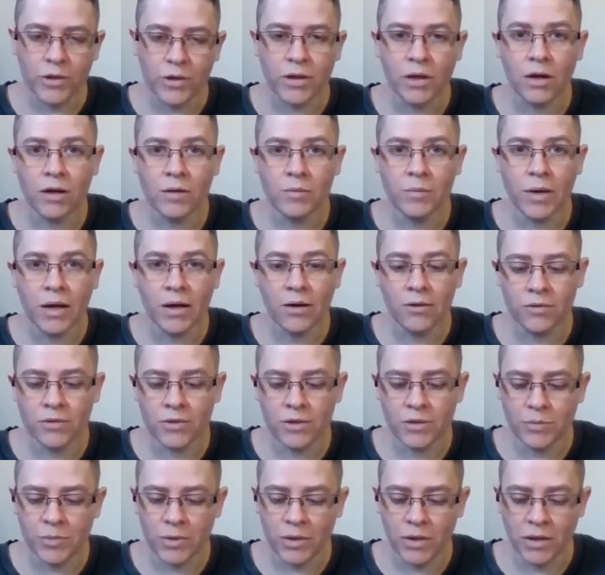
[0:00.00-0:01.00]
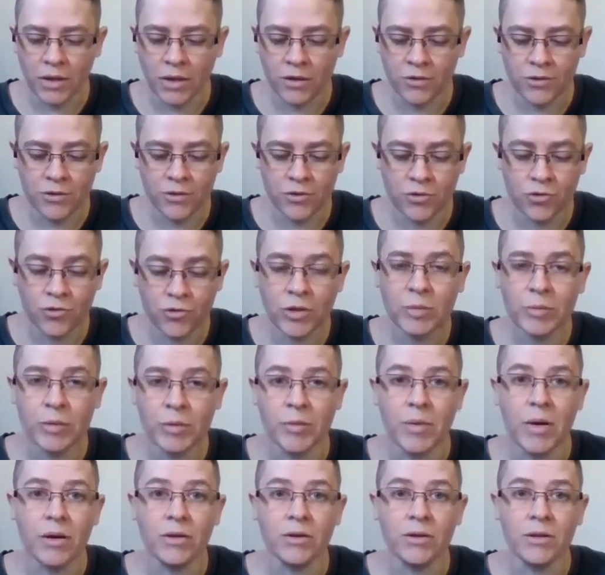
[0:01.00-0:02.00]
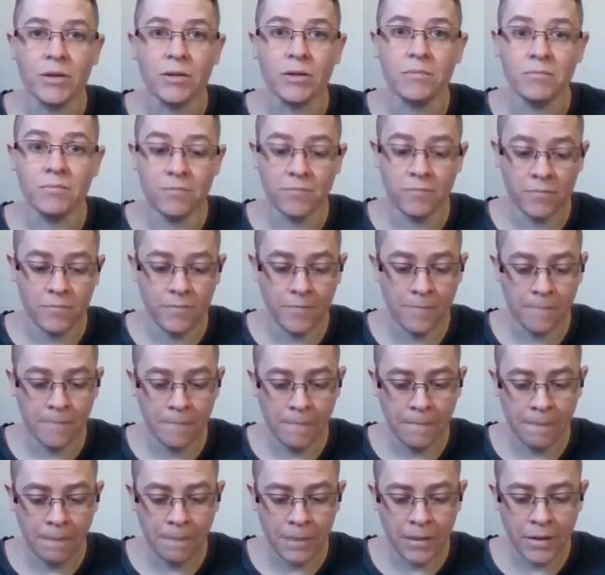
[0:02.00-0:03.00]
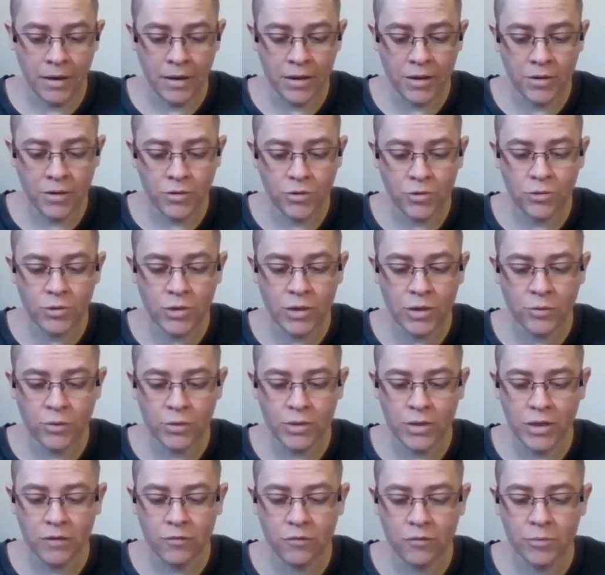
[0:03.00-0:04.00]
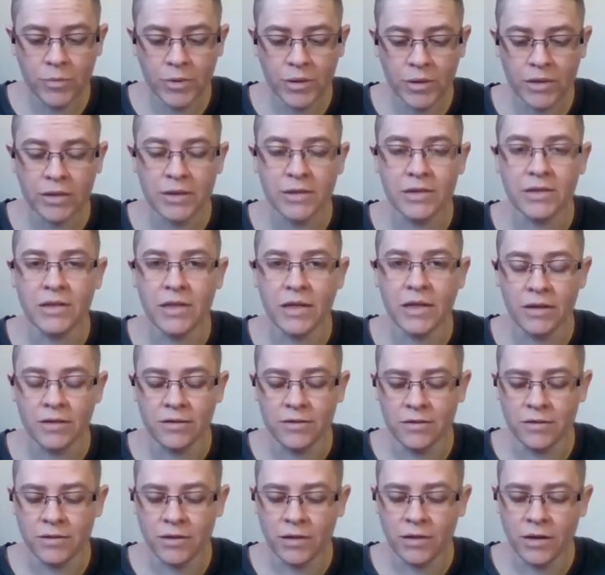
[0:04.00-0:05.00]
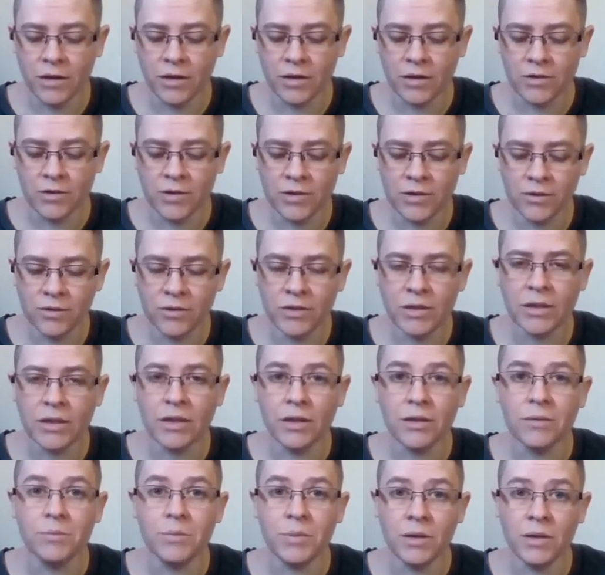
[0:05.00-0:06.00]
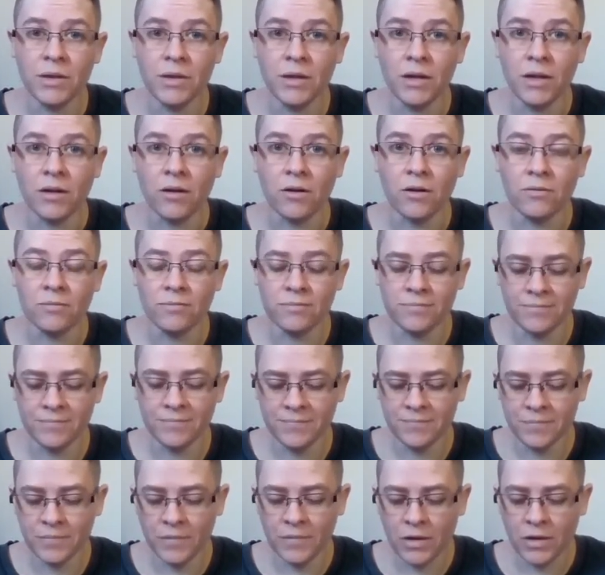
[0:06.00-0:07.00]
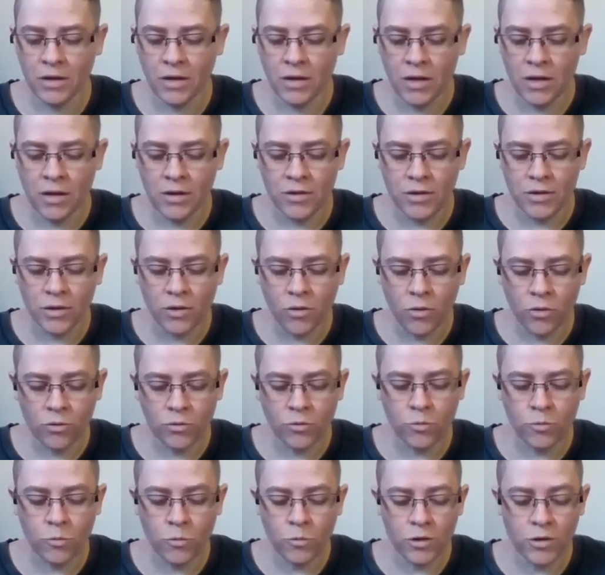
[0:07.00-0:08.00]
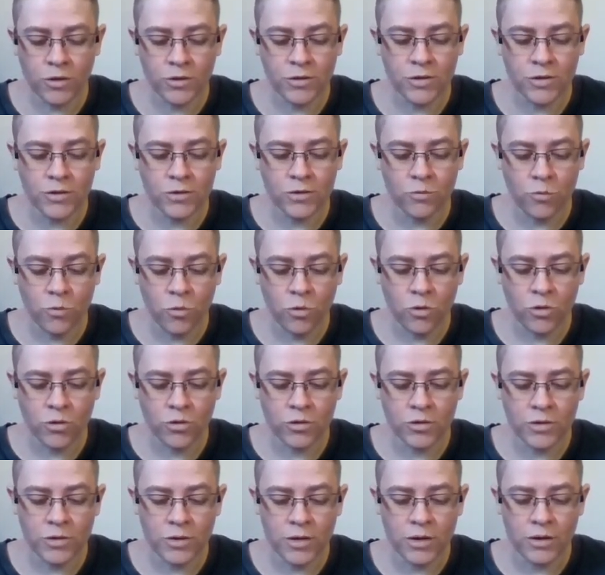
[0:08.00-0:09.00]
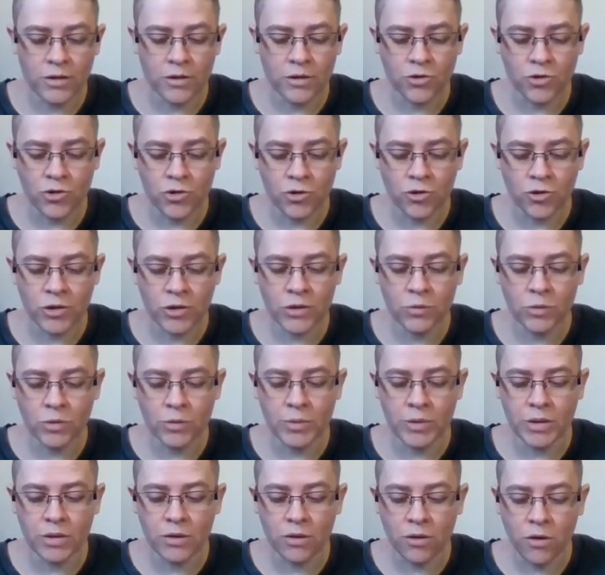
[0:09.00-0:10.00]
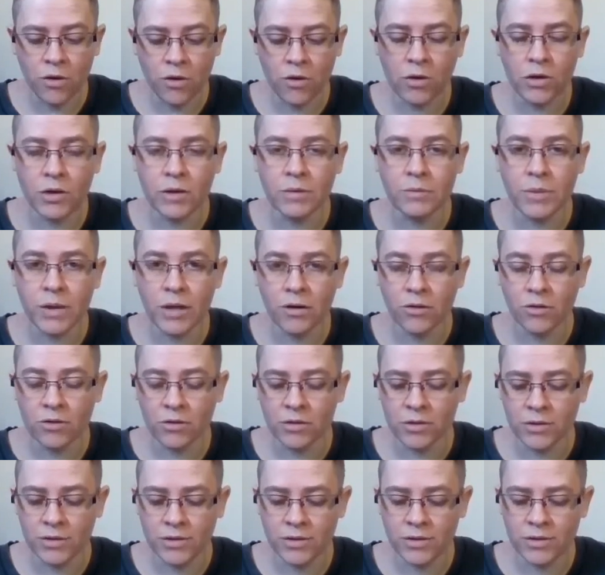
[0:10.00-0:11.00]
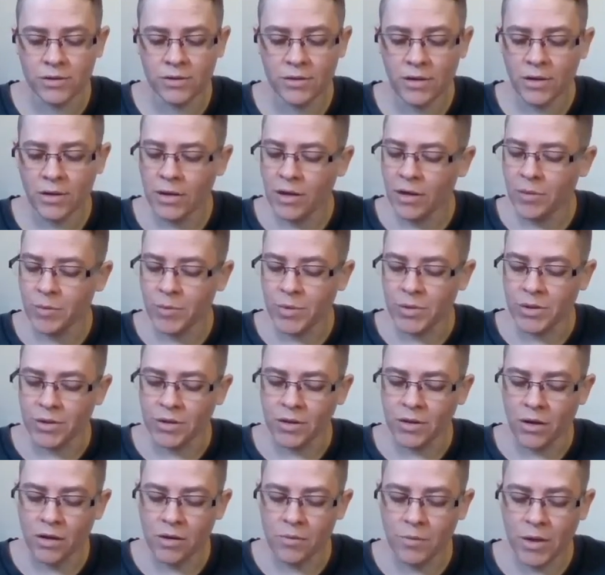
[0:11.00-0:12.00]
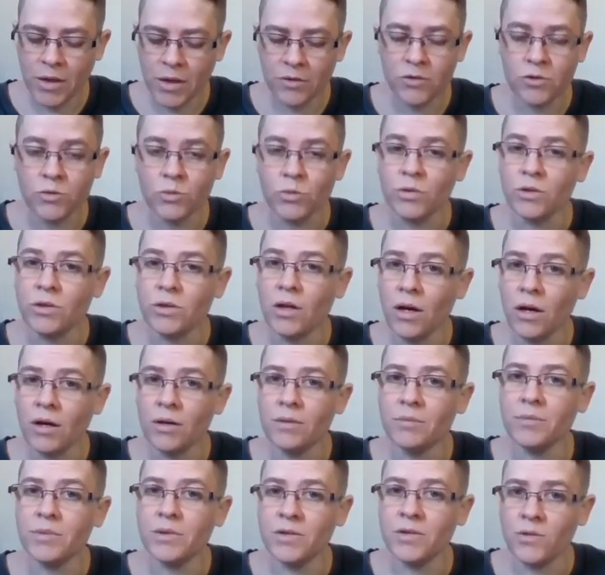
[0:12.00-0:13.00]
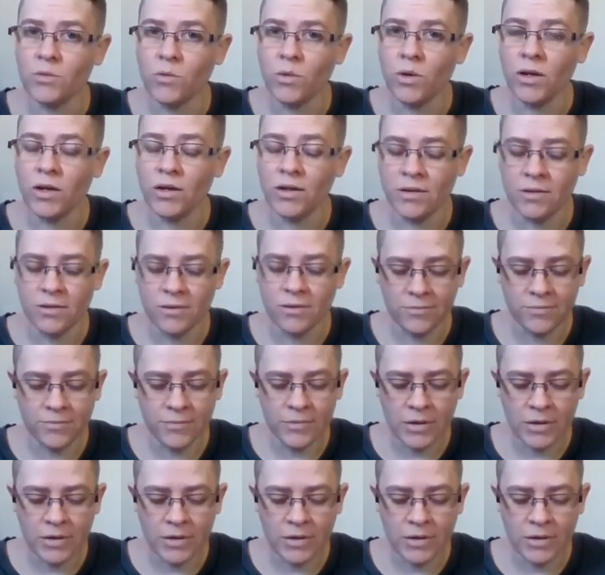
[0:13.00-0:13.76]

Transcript: the young mouse began to dream about it. He knew he would never be content until he had been there. The old ones warned that the journey would be long and perilous, but the young mouse would not be swayed.